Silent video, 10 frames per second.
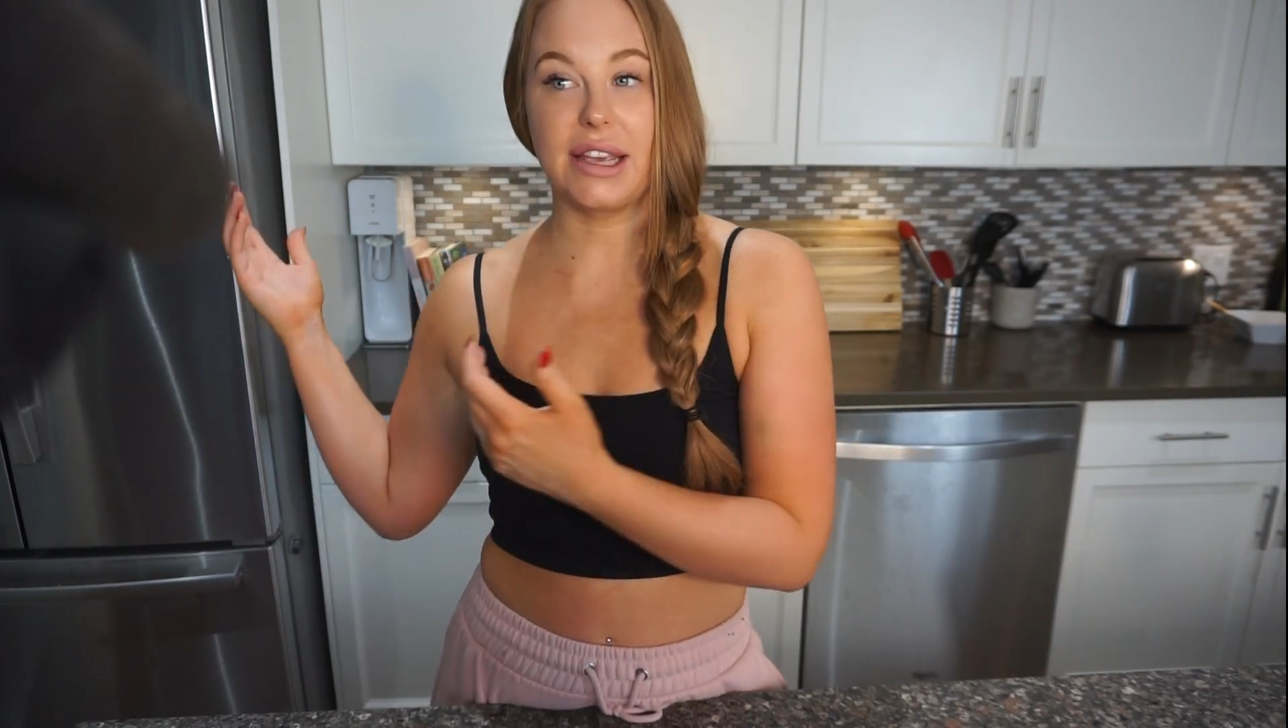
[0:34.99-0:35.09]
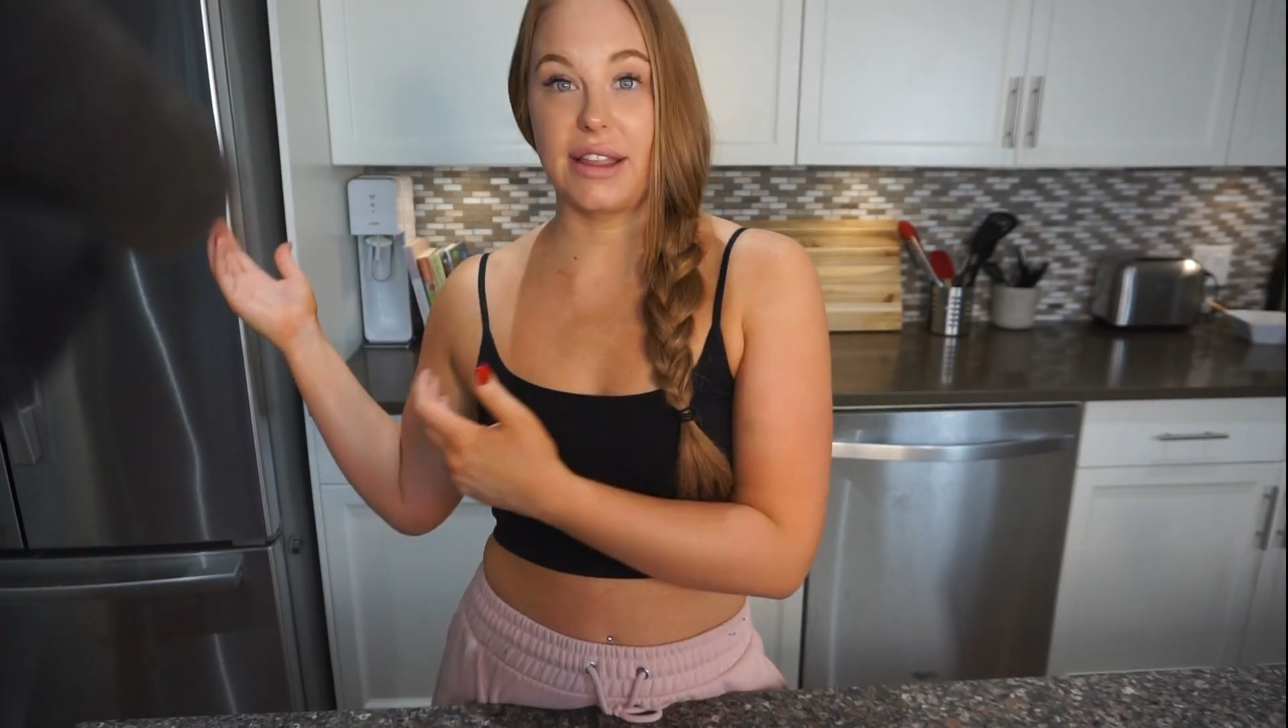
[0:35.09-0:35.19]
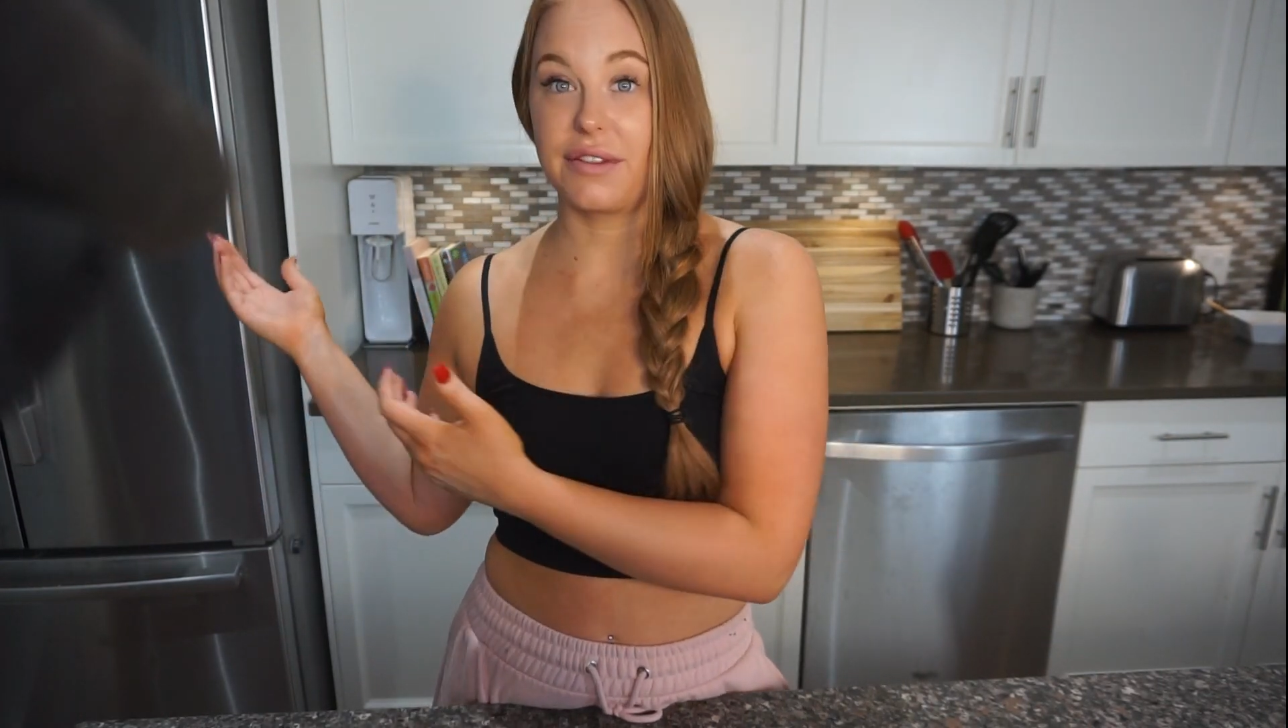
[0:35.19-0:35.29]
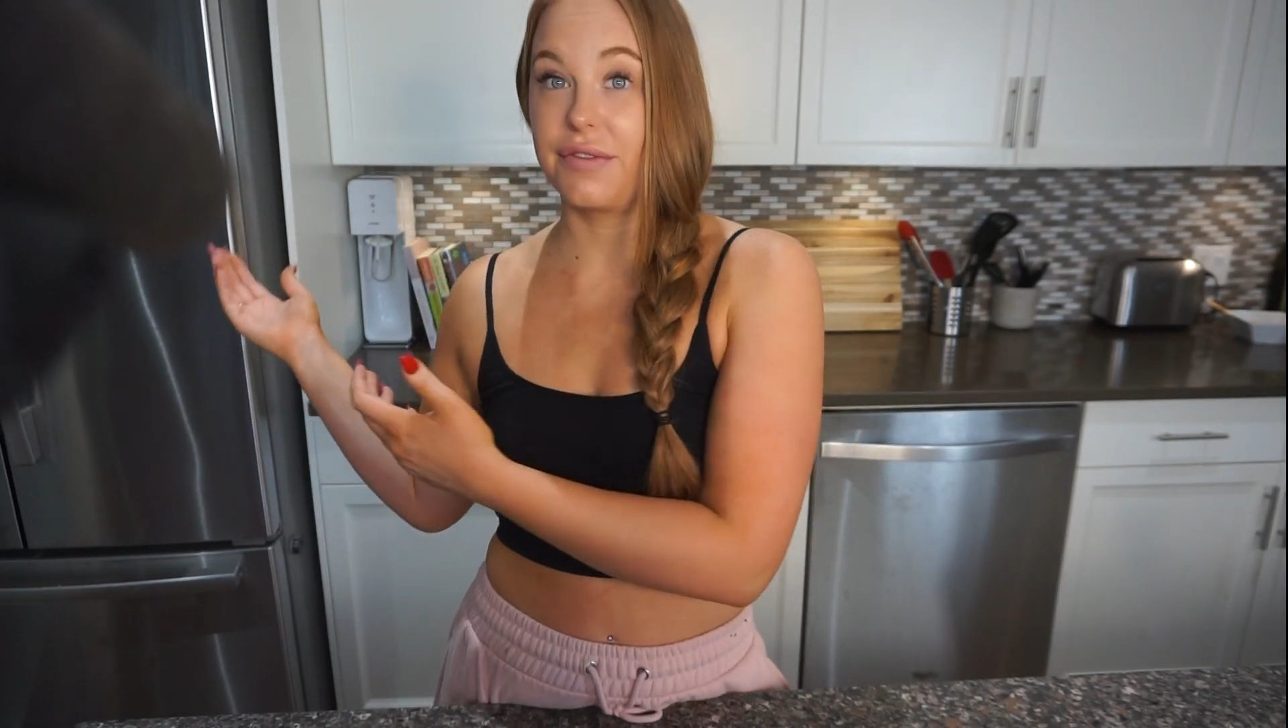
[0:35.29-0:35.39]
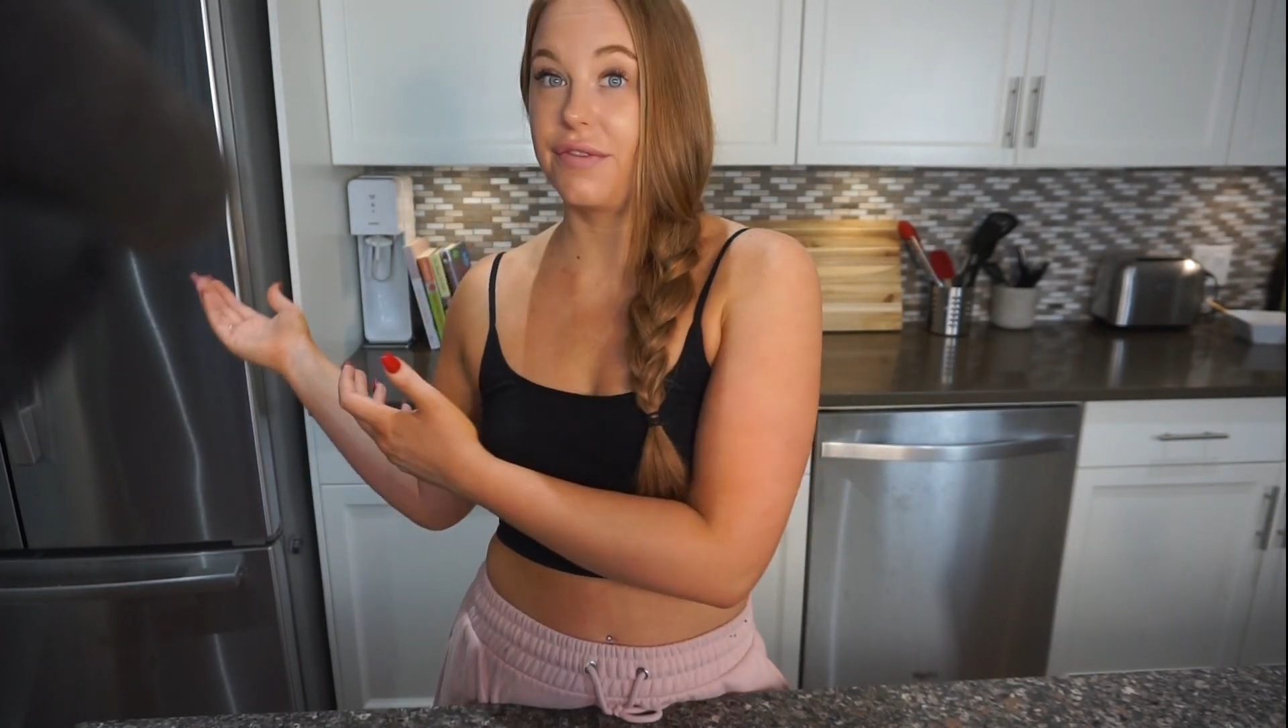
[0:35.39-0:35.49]

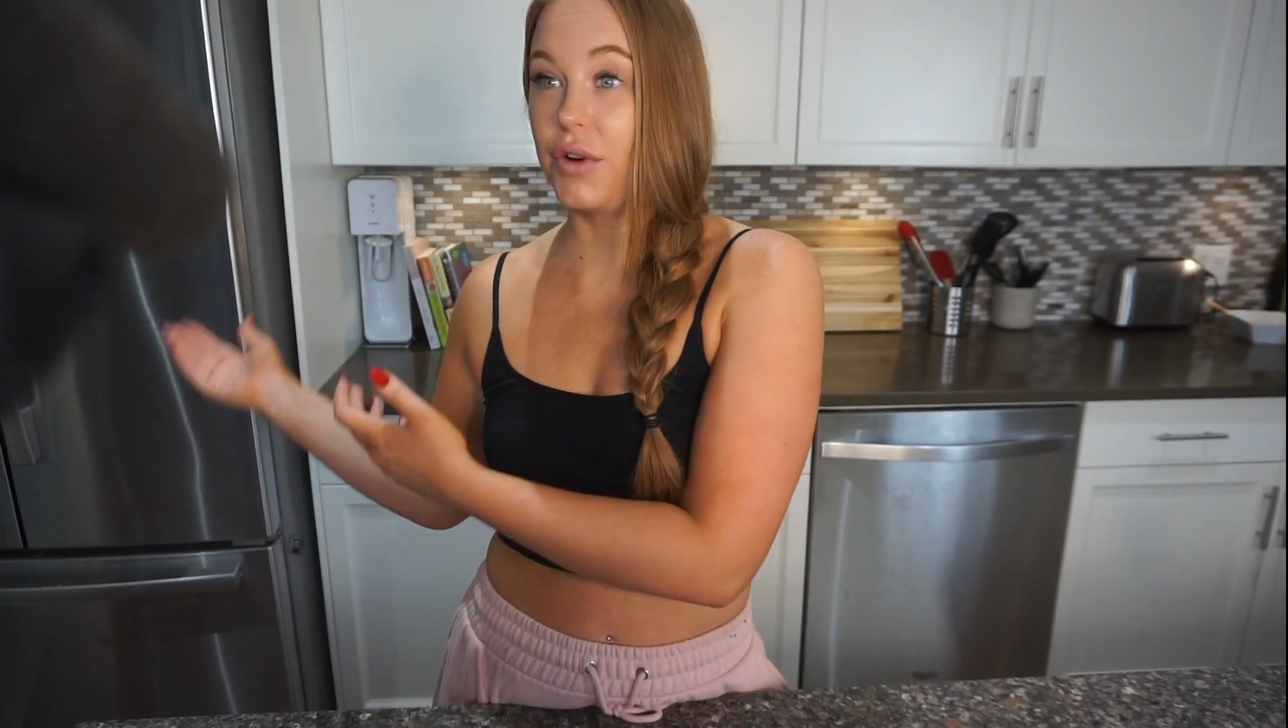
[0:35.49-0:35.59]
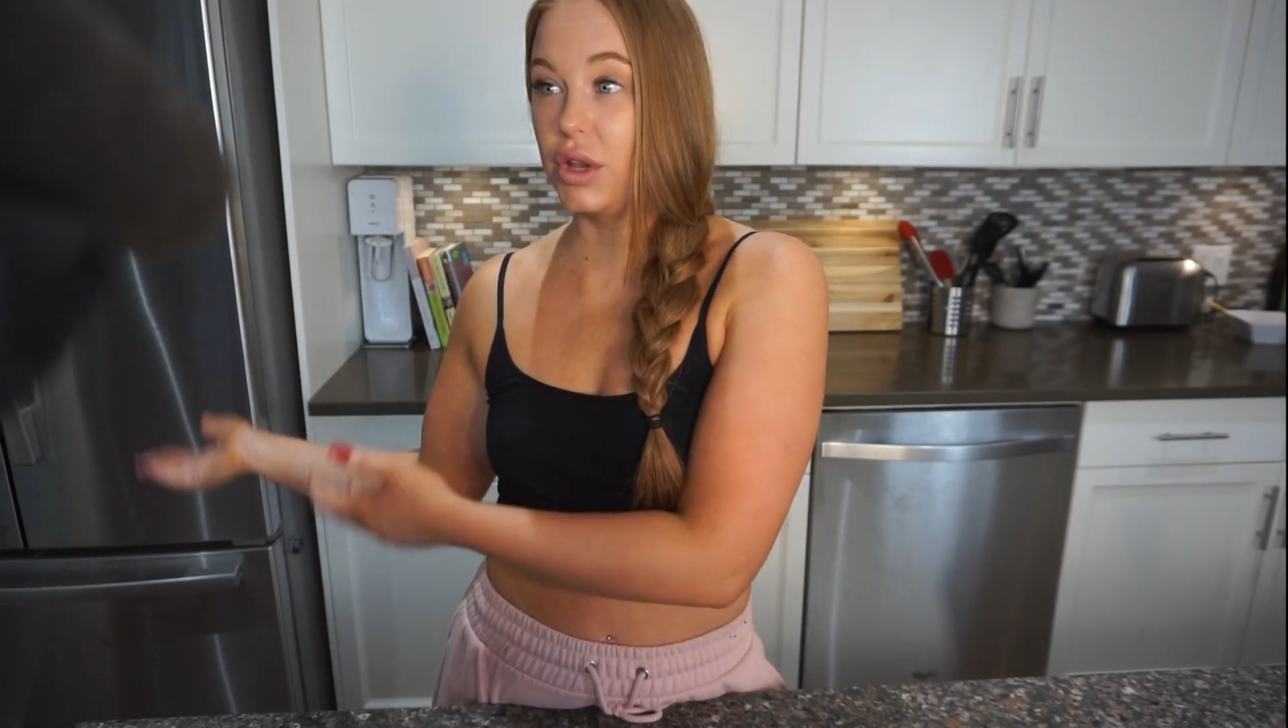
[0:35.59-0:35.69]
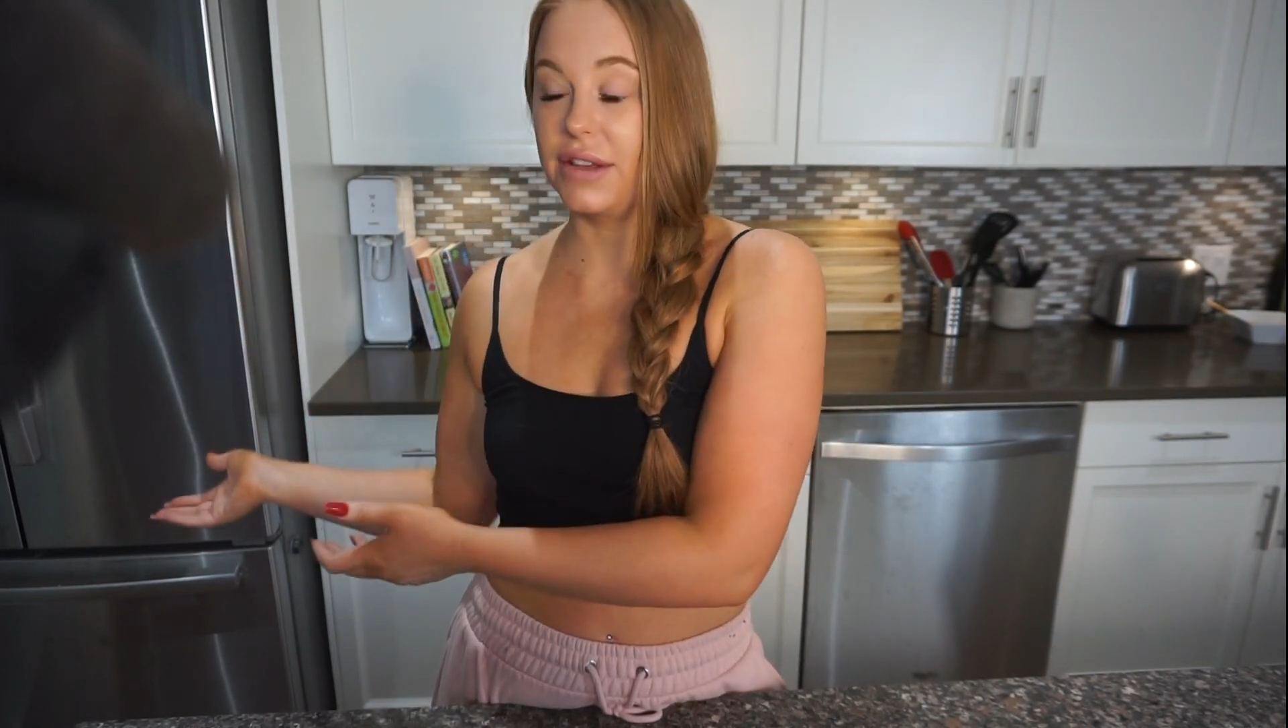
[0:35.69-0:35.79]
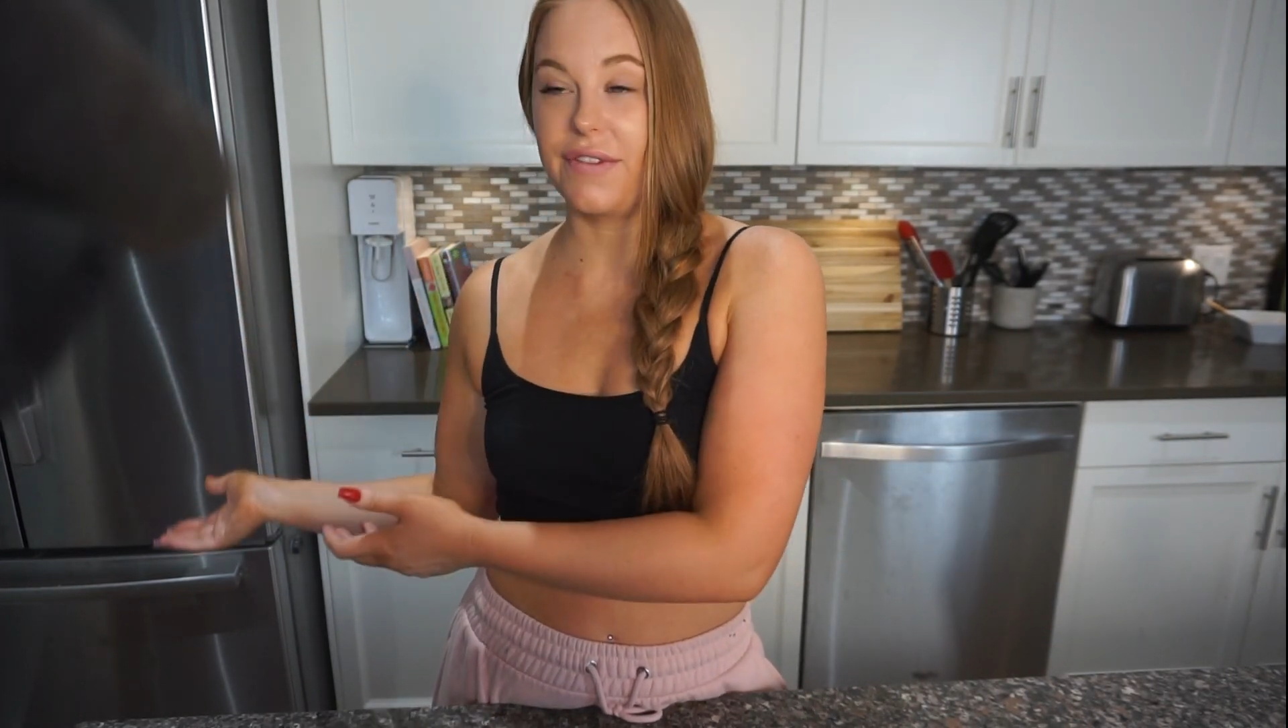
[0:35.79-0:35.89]
like fully